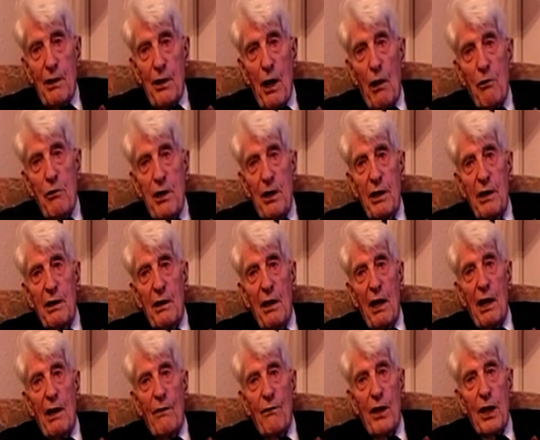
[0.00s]
toasting
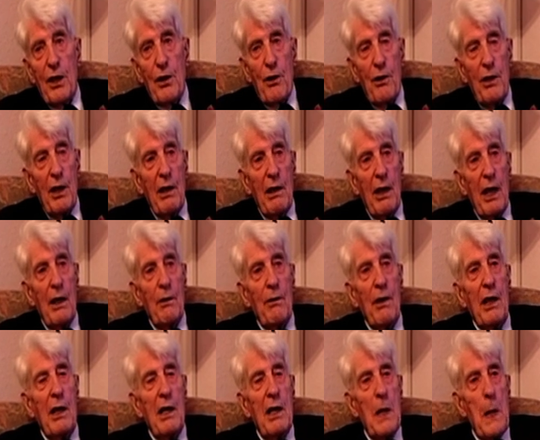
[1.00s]
their victory
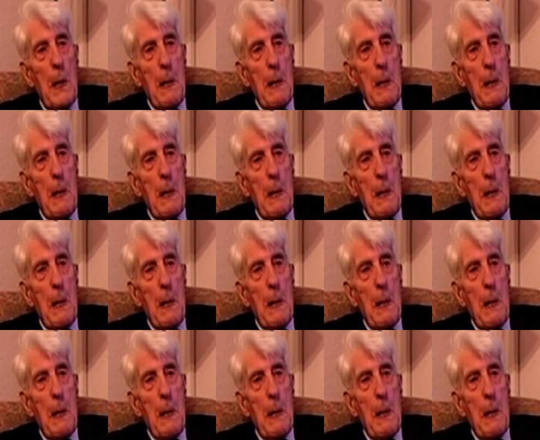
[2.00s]
anyway.